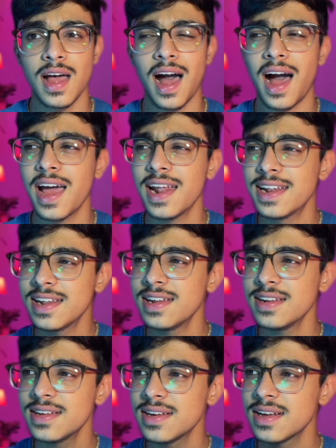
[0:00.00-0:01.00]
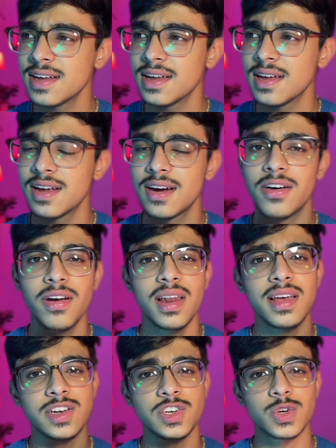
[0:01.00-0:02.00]
I didn't really
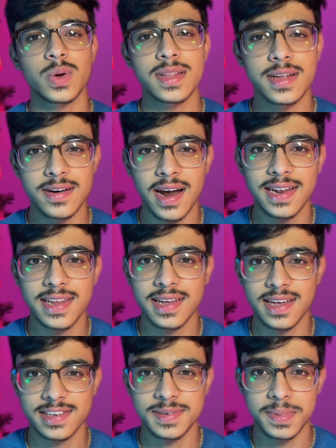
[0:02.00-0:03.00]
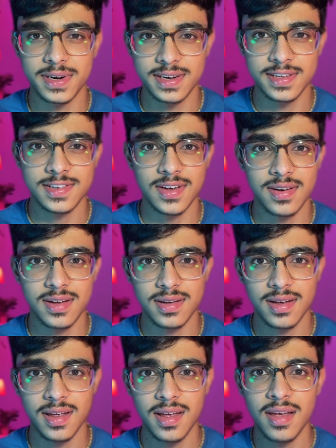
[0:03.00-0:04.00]
enjoy the writing experience on it.
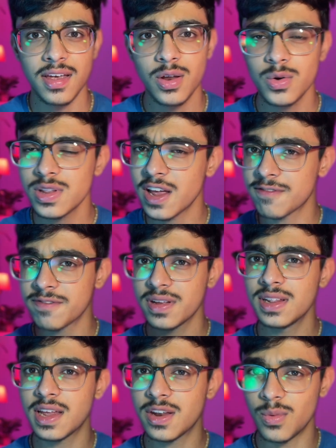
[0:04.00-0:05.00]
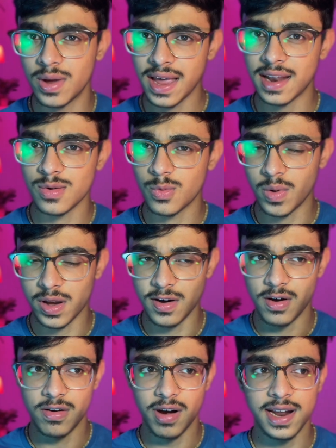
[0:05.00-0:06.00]
You know that feel that you get when
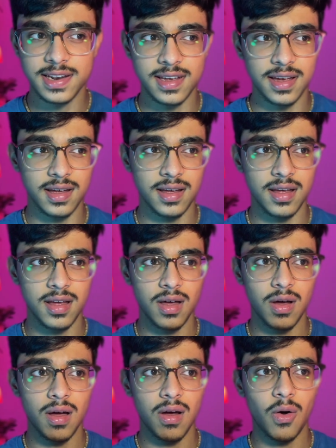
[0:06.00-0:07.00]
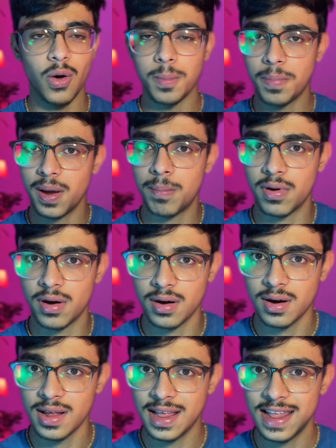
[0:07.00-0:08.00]
you're writing on paper?
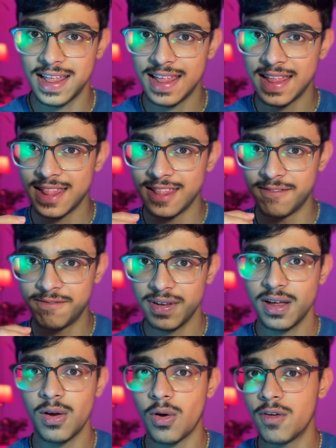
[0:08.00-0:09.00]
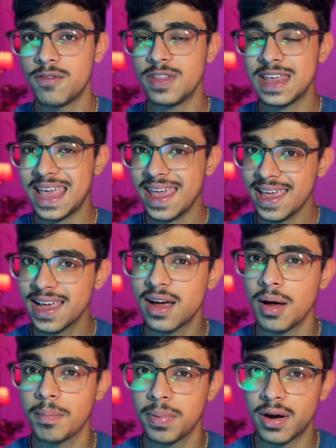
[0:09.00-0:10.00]
The feel of the ink
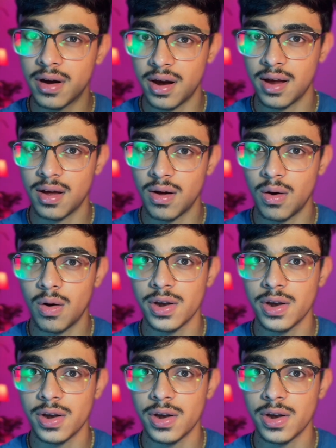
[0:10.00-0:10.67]
appearing on